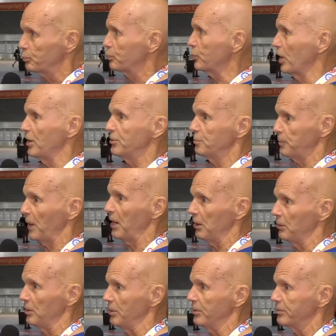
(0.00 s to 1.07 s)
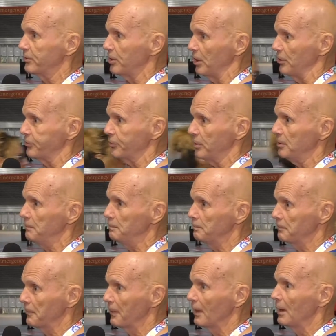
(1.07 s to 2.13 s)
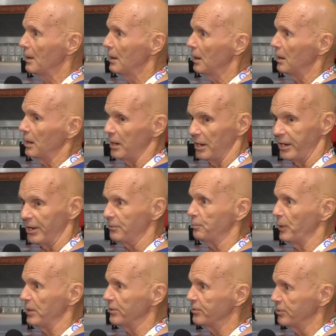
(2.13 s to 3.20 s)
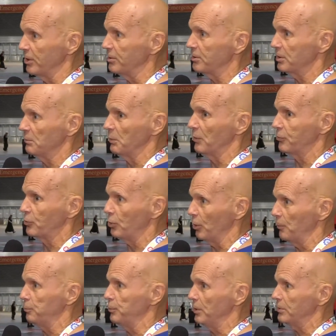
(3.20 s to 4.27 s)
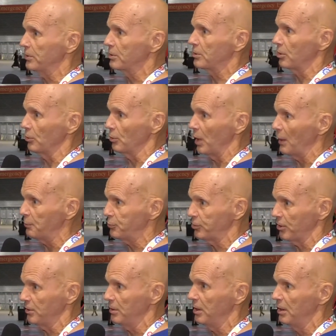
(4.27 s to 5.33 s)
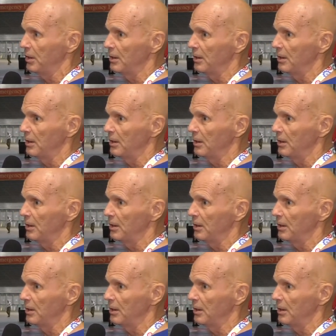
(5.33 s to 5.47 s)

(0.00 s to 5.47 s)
transpire in this country. It has been a system of corporate corruption,